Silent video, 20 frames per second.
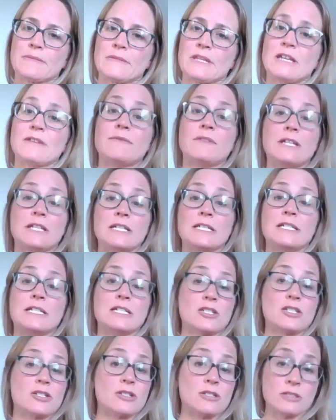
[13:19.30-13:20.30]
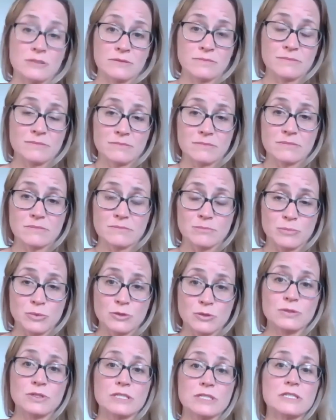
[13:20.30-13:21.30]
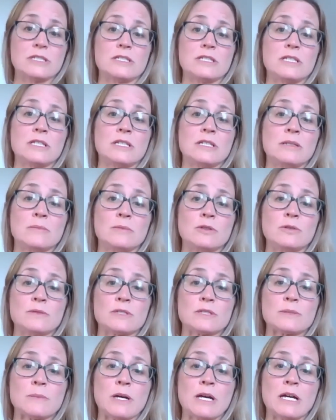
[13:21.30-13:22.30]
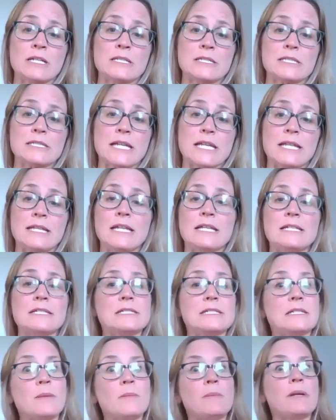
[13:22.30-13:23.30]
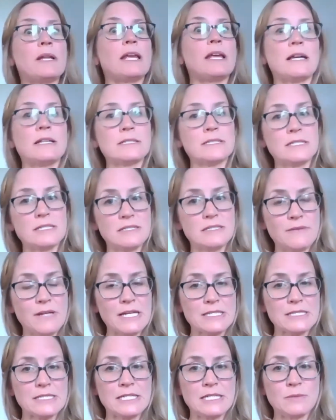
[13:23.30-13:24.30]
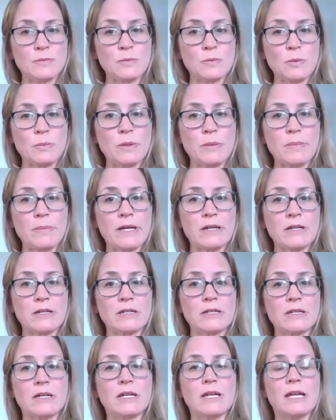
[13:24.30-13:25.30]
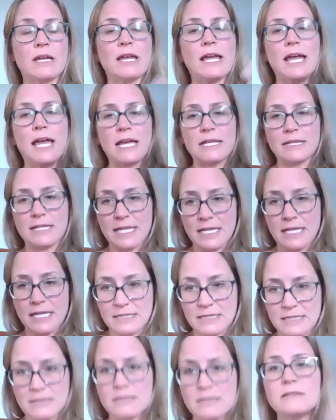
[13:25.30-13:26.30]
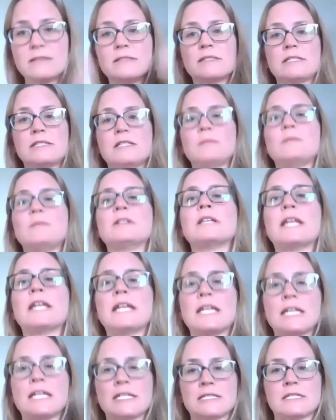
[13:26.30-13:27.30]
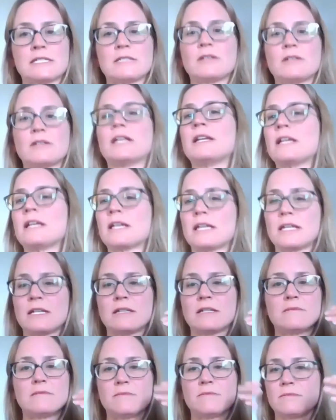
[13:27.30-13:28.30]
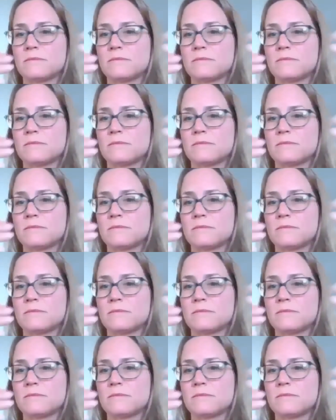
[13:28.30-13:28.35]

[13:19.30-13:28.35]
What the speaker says: give the initial boost to the immune response, and then somebody else's vaccine will be better at then stimulating it so that it can